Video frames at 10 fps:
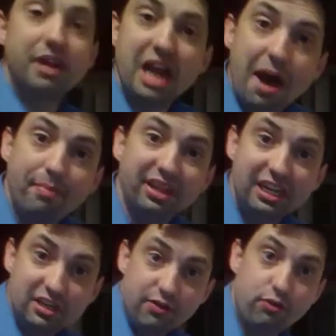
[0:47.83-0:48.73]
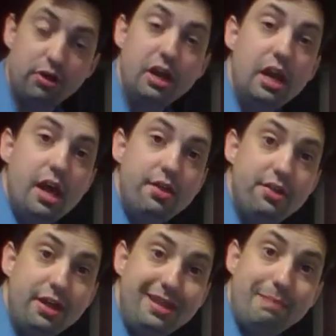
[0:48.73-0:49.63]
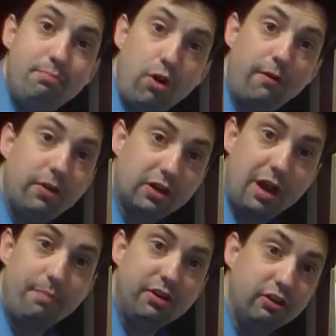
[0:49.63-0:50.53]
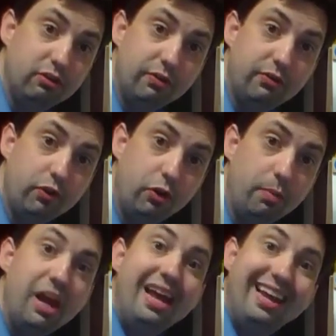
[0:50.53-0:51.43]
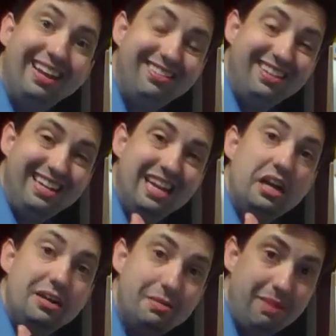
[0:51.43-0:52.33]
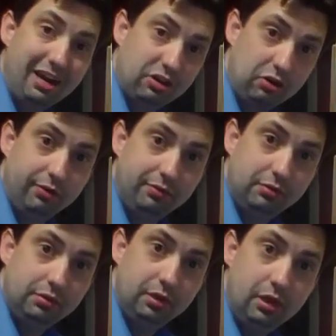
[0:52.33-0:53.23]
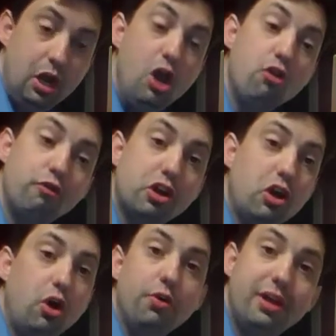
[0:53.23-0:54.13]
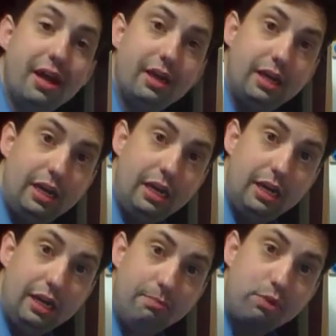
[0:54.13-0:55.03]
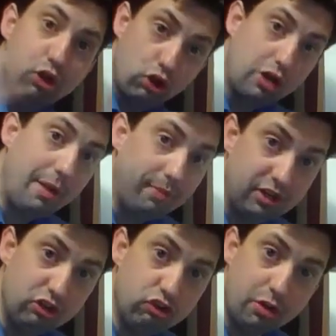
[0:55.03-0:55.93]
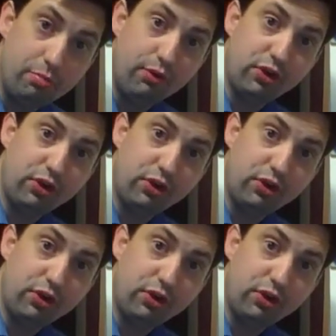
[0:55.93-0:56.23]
the monopoly different than the perfect competition firm is the demand curve. Recall that in pure competition and